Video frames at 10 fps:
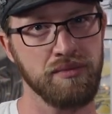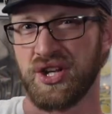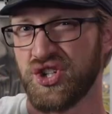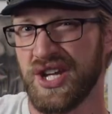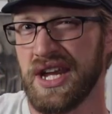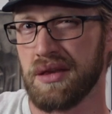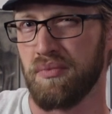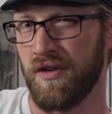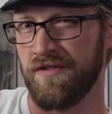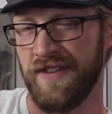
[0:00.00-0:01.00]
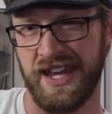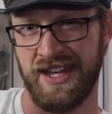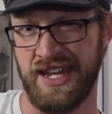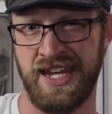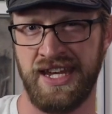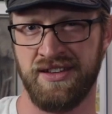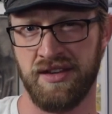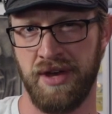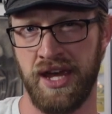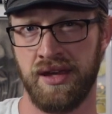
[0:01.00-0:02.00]
but she's more Vin-y
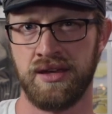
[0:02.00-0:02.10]
to me.